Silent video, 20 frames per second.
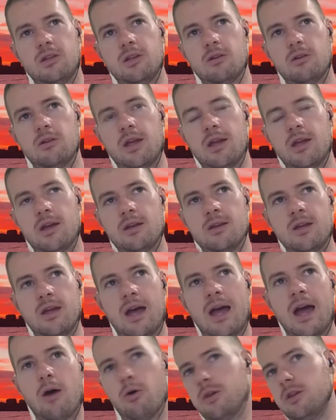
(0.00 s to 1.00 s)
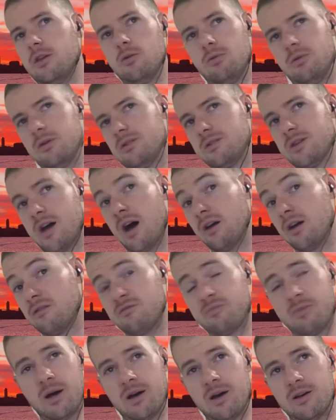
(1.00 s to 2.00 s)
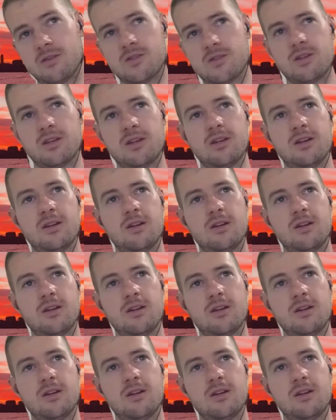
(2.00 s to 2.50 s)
you know, like how are you with dive bars,